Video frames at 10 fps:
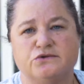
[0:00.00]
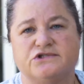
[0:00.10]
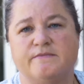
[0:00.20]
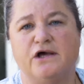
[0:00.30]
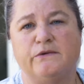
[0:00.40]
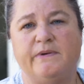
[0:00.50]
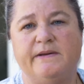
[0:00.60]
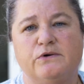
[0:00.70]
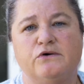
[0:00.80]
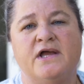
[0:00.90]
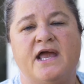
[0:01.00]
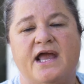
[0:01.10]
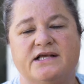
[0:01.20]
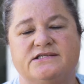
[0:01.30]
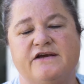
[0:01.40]
with some other people
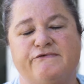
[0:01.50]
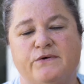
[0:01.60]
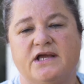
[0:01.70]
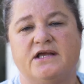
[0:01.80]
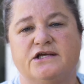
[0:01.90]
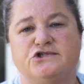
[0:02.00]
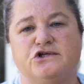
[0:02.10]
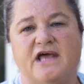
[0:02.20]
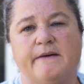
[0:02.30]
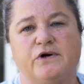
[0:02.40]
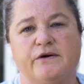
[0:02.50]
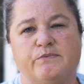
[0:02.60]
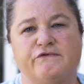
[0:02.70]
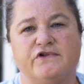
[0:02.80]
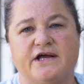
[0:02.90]
and see if we can get you that
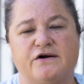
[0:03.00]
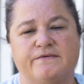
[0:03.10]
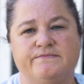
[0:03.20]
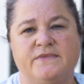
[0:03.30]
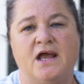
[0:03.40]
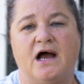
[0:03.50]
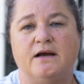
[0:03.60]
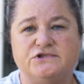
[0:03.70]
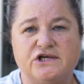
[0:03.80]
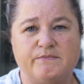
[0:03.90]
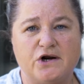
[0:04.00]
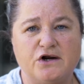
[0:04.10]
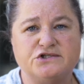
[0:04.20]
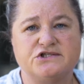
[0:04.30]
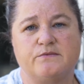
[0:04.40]
pre-approval letter. I'm Jen
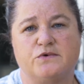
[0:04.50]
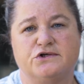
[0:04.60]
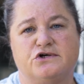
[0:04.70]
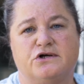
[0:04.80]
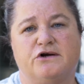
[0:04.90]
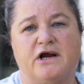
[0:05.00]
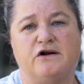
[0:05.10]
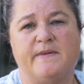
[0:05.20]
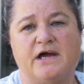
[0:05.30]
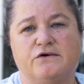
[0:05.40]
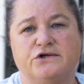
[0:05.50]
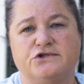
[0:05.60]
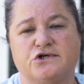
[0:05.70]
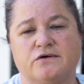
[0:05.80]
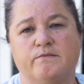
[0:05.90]
Burns, realtor in Greater Baton
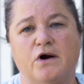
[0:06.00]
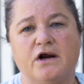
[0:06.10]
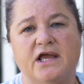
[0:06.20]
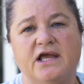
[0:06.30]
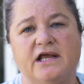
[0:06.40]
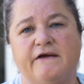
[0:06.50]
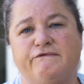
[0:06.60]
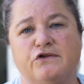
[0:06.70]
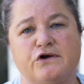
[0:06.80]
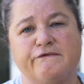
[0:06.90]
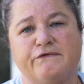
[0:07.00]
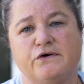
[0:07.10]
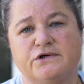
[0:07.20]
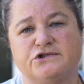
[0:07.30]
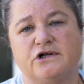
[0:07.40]
Rouge Market. If you're looking for
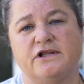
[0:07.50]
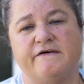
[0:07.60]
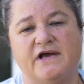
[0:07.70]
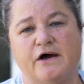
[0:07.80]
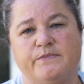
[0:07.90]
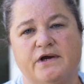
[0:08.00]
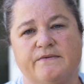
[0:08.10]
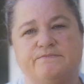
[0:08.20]
a realtor, I'd love to help you.